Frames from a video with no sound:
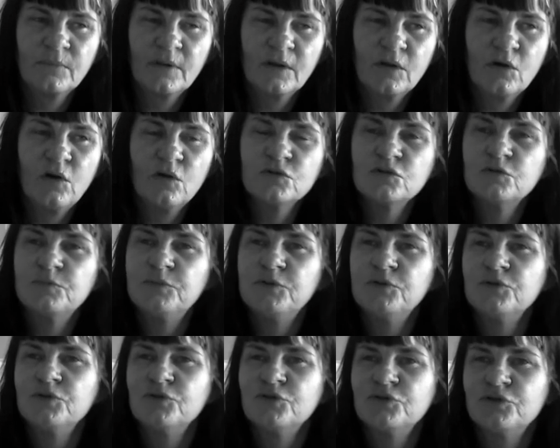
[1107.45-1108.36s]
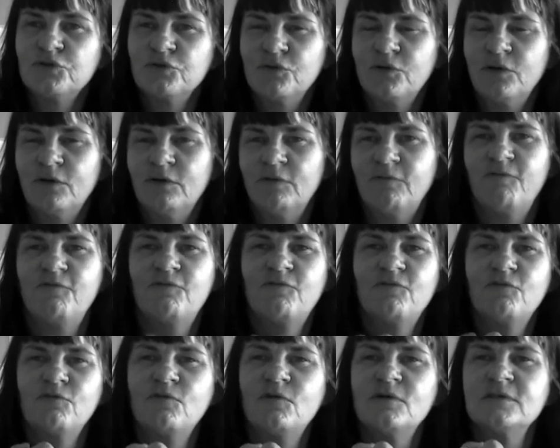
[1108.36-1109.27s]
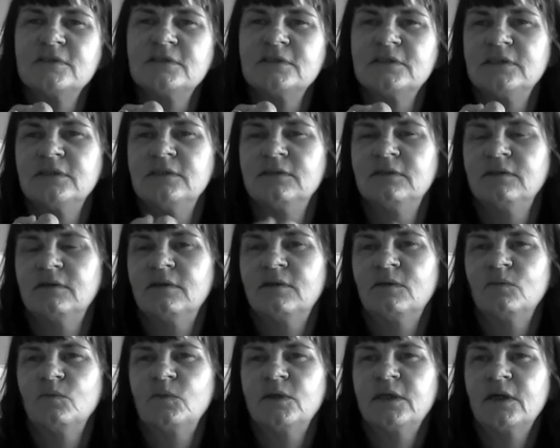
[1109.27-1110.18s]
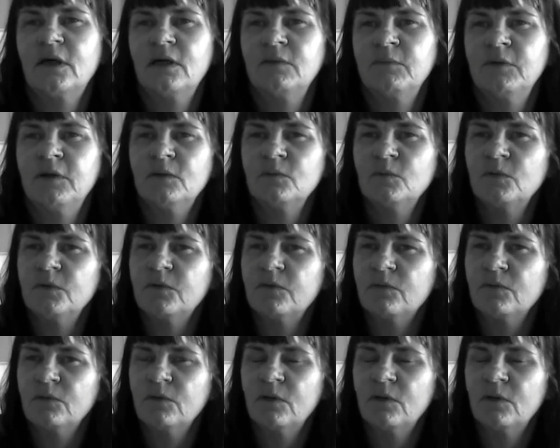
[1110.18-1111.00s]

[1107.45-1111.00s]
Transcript: contributed to the ferocity that we came out with.